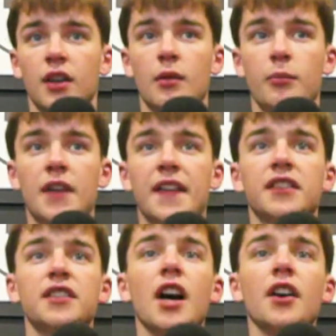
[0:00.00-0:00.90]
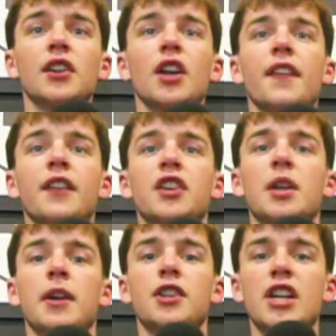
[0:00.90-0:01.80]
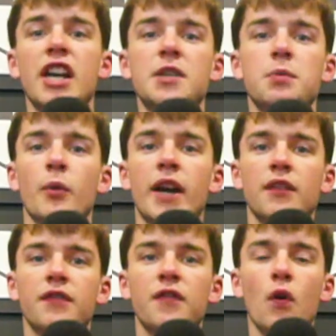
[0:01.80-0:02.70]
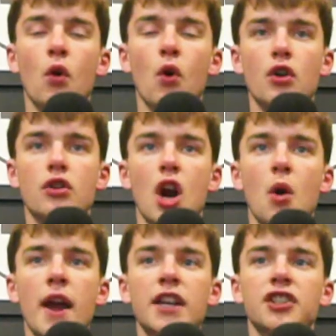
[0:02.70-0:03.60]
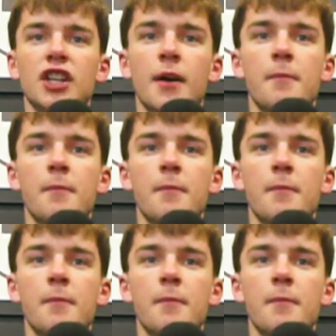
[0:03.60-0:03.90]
But yeah, there does look like there's going to be a change, by the way, for Croatia.